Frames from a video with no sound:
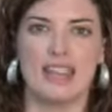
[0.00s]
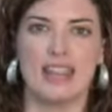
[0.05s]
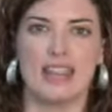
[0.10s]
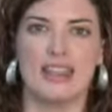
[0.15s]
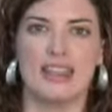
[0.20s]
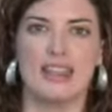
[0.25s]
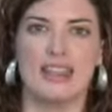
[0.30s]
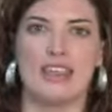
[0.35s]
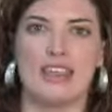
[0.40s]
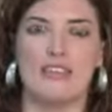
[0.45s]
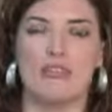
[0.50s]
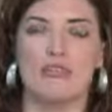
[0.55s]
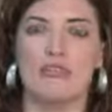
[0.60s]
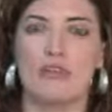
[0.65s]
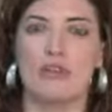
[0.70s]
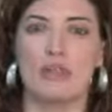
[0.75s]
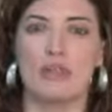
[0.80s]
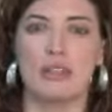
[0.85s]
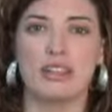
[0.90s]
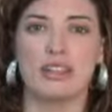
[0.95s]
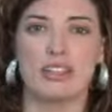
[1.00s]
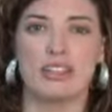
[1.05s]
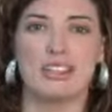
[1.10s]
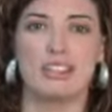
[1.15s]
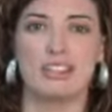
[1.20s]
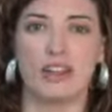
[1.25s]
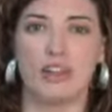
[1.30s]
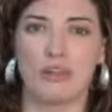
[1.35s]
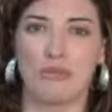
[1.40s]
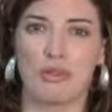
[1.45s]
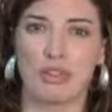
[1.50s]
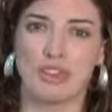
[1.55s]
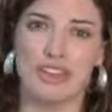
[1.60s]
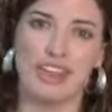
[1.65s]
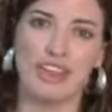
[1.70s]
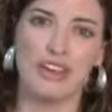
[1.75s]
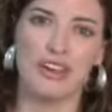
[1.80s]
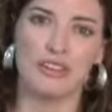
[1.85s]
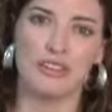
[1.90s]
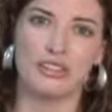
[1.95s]
the formulas are
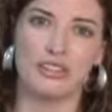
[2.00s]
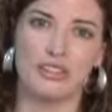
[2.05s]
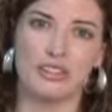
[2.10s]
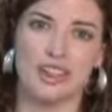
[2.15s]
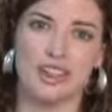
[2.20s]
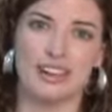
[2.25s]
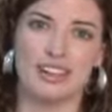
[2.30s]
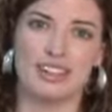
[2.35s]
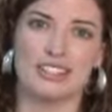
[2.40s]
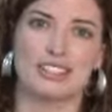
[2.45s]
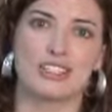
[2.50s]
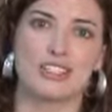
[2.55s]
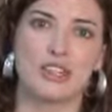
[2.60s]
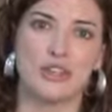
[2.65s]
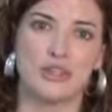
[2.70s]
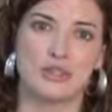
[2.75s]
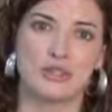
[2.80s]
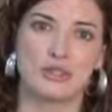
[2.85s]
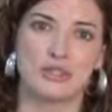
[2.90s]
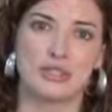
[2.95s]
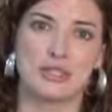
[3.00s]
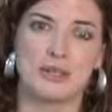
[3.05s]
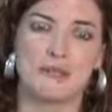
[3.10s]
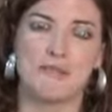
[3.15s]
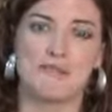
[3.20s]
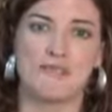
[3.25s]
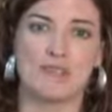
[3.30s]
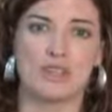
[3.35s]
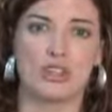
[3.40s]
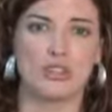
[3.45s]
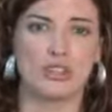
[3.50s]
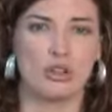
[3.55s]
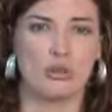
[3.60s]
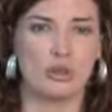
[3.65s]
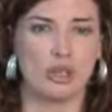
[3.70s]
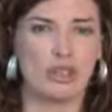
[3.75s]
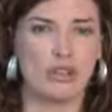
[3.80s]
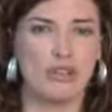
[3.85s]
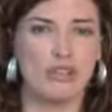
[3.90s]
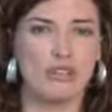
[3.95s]
withheld, they're not disclosed. So
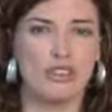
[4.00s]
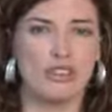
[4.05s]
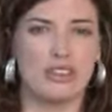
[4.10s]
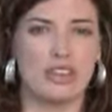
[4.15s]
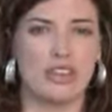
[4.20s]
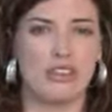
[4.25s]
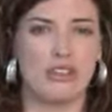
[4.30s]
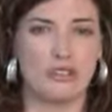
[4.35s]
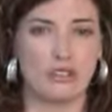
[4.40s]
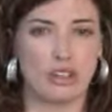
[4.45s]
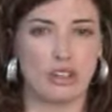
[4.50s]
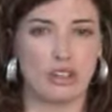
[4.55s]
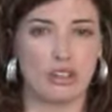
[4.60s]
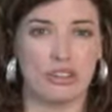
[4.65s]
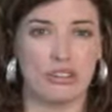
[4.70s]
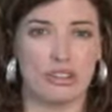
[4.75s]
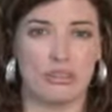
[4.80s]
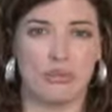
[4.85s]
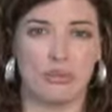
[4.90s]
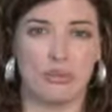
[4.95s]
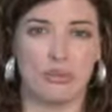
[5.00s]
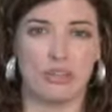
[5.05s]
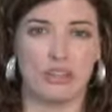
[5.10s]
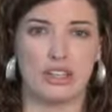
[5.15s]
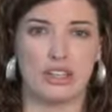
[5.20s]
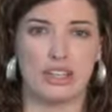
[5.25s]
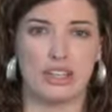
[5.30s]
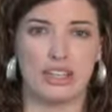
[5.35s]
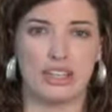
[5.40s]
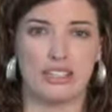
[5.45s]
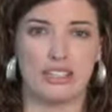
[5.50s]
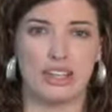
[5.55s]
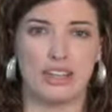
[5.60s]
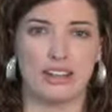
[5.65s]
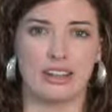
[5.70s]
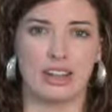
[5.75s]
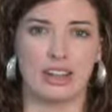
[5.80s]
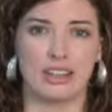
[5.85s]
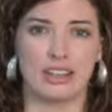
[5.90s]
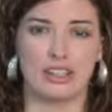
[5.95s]
we know that they use collagen replenishing
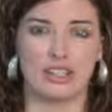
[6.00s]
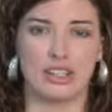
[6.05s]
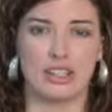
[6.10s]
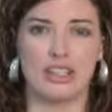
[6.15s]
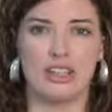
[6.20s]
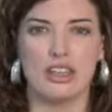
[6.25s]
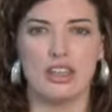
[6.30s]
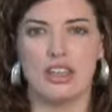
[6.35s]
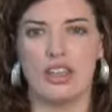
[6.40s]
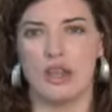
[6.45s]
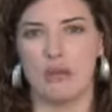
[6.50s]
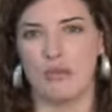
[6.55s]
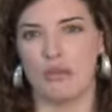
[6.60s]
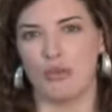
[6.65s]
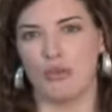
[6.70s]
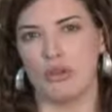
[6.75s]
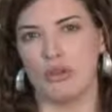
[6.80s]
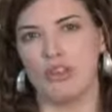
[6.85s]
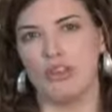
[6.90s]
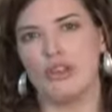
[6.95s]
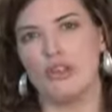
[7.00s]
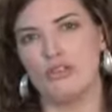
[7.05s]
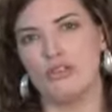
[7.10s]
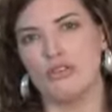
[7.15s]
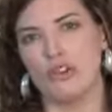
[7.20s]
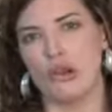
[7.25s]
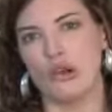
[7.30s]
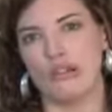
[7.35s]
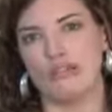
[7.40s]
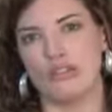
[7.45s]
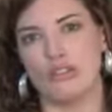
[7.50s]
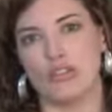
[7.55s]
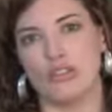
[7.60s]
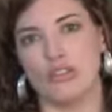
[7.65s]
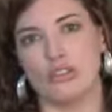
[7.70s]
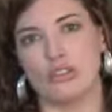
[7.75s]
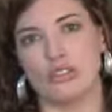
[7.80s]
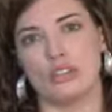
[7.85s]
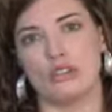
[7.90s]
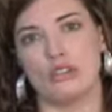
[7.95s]
technology, but we don't know if they
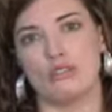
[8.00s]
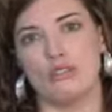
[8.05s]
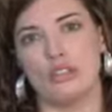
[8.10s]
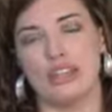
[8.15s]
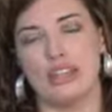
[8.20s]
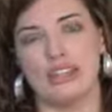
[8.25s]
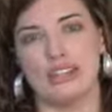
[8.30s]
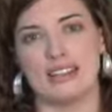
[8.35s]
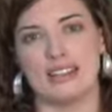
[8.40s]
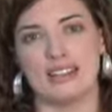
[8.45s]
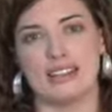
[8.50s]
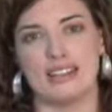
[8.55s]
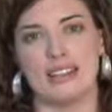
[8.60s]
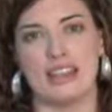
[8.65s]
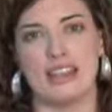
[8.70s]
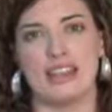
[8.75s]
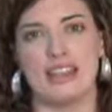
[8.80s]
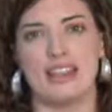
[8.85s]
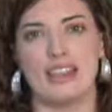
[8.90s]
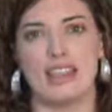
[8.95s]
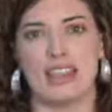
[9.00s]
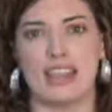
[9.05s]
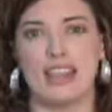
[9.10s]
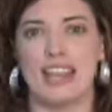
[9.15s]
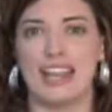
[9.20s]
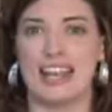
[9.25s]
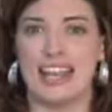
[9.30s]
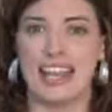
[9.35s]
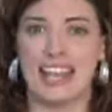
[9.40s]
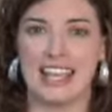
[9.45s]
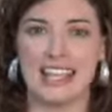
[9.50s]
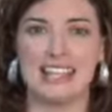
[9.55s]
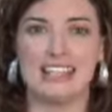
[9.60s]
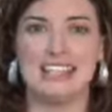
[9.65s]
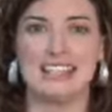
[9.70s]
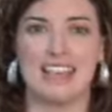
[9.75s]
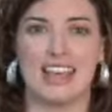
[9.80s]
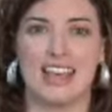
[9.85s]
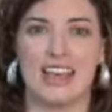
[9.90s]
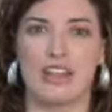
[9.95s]
use ingredients that enhance
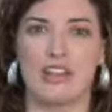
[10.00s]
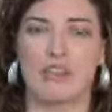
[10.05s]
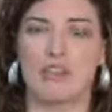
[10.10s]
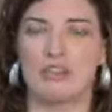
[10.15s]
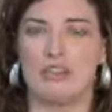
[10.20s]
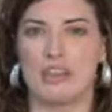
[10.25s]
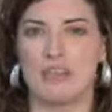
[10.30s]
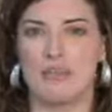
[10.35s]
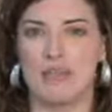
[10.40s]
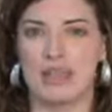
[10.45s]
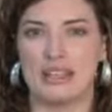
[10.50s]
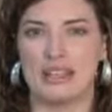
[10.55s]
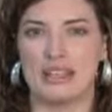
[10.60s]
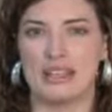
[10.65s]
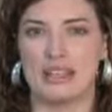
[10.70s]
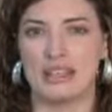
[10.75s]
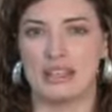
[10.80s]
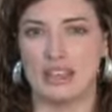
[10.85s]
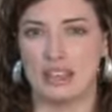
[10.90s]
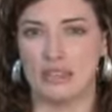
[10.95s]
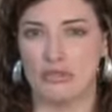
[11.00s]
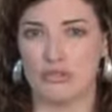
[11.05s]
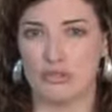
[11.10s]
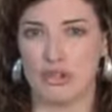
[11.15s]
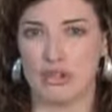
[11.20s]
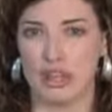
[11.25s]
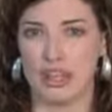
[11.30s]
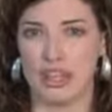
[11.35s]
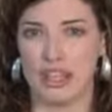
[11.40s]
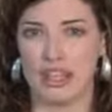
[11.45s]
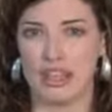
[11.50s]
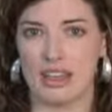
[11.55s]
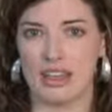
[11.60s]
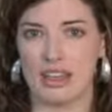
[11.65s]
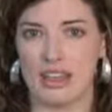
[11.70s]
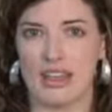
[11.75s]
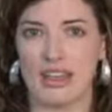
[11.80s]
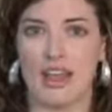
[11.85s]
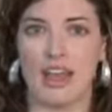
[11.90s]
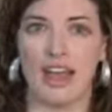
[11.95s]
that or that make the delivery
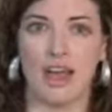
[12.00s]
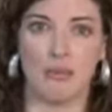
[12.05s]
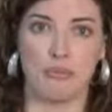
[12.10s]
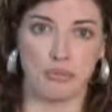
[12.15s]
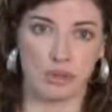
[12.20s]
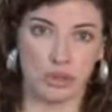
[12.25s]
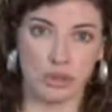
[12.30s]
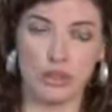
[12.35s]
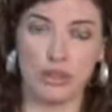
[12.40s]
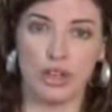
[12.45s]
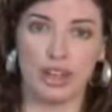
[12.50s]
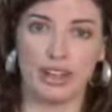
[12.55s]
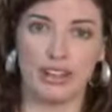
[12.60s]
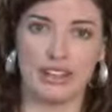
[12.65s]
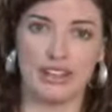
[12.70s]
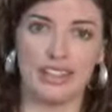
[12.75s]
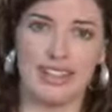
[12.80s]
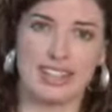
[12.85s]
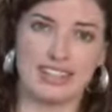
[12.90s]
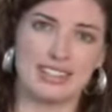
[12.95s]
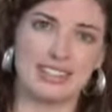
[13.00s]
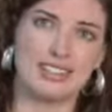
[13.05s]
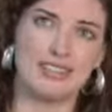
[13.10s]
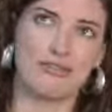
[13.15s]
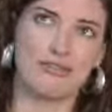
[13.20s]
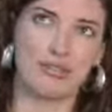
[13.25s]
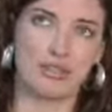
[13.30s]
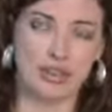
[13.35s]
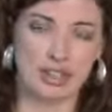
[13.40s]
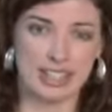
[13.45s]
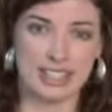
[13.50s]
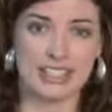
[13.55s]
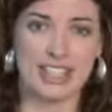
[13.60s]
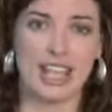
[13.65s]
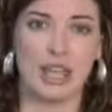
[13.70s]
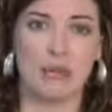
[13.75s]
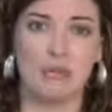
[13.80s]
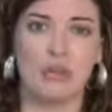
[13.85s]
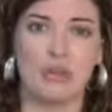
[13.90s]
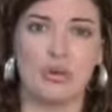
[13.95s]
um, good. As, for an
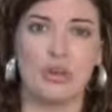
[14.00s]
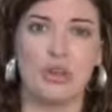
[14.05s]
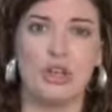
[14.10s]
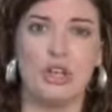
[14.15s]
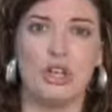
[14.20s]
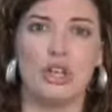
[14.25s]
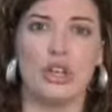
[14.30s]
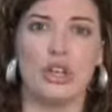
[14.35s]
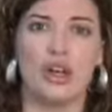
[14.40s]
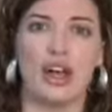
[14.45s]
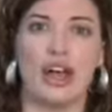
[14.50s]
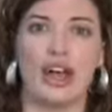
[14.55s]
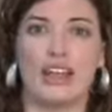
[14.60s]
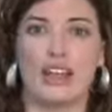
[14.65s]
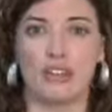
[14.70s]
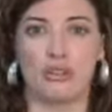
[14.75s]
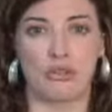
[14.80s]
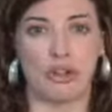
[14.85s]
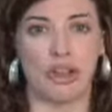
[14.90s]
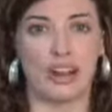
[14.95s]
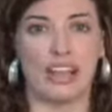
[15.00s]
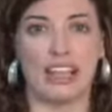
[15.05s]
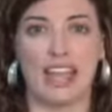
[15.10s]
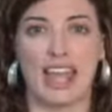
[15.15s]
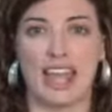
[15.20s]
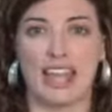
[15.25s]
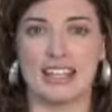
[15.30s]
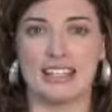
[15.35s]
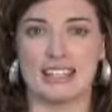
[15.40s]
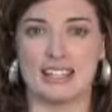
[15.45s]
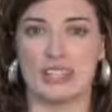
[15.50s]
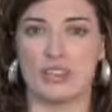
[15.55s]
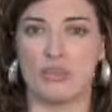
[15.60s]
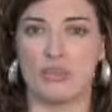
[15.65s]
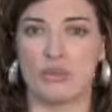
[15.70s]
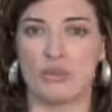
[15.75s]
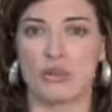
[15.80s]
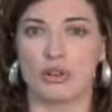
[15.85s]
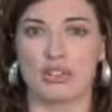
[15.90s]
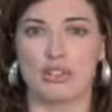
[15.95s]
example, hyaluronic acid
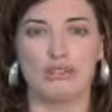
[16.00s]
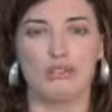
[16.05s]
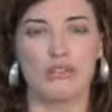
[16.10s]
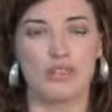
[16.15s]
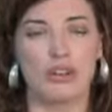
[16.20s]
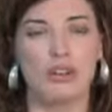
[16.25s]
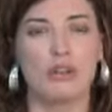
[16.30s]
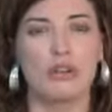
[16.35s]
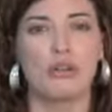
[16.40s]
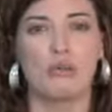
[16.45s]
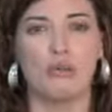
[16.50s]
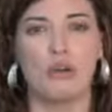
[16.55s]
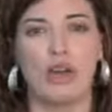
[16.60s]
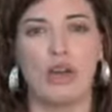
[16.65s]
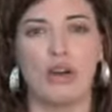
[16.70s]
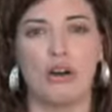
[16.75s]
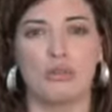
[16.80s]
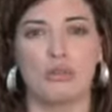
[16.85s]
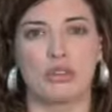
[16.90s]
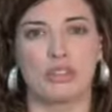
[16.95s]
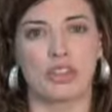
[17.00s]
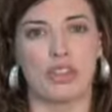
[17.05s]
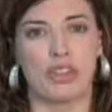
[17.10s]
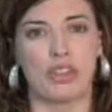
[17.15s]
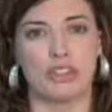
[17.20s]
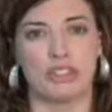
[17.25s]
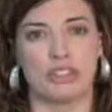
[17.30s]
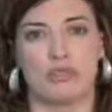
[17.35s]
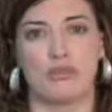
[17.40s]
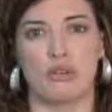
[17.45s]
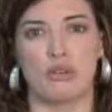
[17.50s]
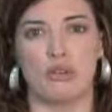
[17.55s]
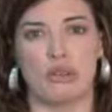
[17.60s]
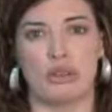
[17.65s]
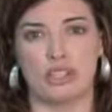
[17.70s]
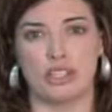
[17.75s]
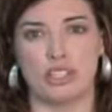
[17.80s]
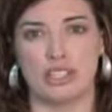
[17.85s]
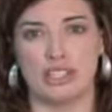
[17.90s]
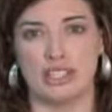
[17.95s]
works very well with collagen
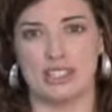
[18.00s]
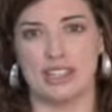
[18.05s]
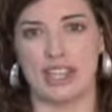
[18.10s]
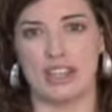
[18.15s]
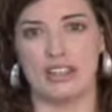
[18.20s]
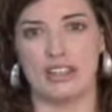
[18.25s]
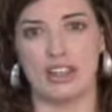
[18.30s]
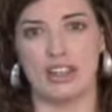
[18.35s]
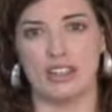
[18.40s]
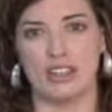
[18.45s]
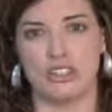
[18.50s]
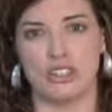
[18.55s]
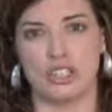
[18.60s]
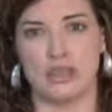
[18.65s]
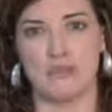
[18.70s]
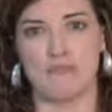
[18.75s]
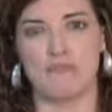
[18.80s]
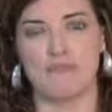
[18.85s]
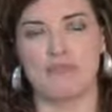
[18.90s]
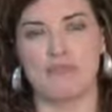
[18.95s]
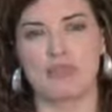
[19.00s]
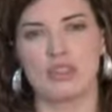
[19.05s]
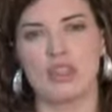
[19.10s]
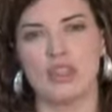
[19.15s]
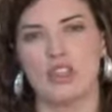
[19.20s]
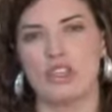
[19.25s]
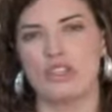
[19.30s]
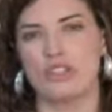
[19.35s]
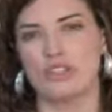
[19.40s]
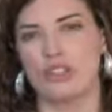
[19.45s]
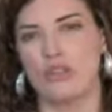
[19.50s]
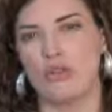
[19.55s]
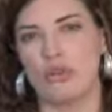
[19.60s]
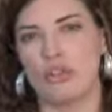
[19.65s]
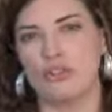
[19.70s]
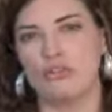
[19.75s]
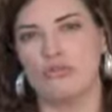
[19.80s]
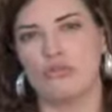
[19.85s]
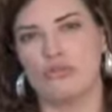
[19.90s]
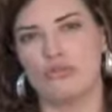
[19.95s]
replenishing technology. So
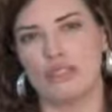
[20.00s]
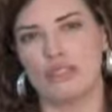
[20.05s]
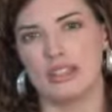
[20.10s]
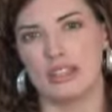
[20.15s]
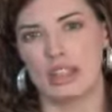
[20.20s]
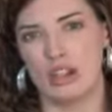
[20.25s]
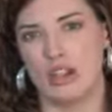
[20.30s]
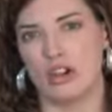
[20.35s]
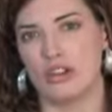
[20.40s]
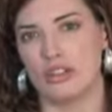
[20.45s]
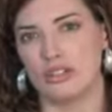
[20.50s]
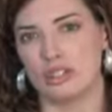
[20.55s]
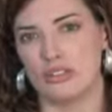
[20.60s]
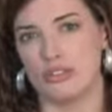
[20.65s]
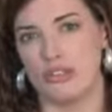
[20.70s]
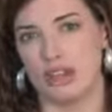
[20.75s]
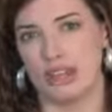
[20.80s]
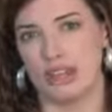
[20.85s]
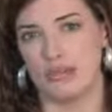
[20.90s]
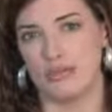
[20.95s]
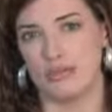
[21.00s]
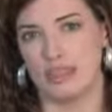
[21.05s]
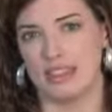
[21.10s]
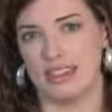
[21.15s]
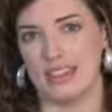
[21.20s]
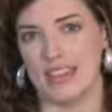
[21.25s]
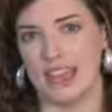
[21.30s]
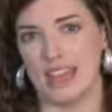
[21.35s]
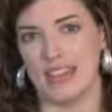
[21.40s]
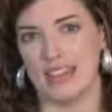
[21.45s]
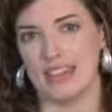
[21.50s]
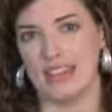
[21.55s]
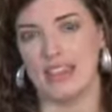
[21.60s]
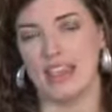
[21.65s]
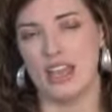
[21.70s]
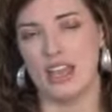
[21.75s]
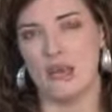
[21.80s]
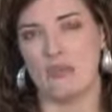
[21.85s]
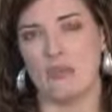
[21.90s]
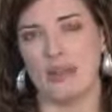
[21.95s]
it's really hard to recommend that.
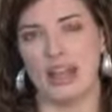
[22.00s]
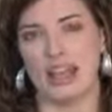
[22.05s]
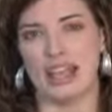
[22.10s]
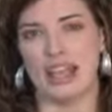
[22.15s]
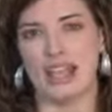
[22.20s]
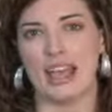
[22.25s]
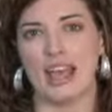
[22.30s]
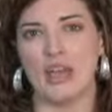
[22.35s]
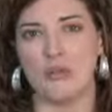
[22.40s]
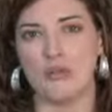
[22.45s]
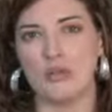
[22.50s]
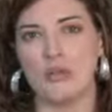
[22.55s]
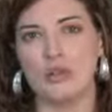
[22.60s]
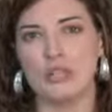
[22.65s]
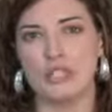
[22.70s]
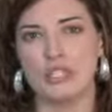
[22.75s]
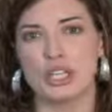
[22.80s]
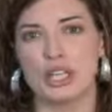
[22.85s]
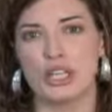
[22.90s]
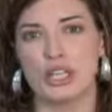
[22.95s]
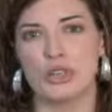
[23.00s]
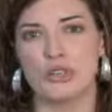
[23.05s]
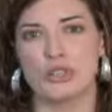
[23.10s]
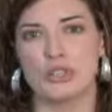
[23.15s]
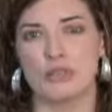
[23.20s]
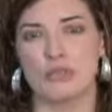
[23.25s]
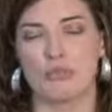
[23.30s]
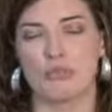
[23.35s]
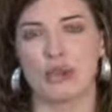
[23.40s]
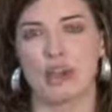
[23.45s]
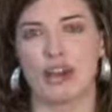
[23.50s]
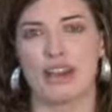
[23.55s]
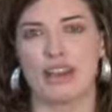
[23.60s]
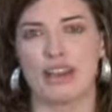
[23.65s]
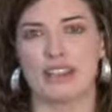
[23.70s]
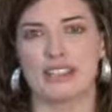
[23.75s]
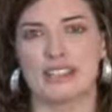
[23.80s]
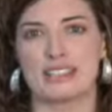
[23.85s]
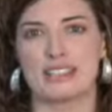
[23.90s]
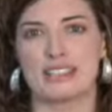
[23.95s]
But I, I will tell you some
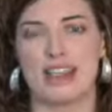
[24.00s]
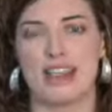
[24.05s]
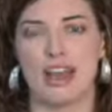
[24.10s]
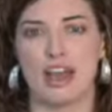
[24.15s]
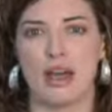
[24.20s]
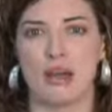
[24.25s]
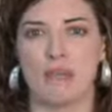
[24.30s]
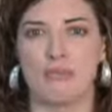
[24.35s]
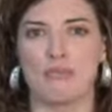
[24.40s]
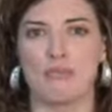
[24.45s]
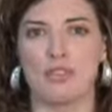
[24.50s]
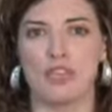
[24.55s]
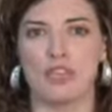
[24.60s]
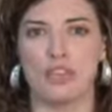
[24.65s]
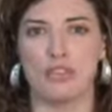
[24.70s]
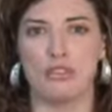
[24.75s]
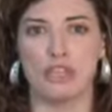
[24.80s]
products um, that you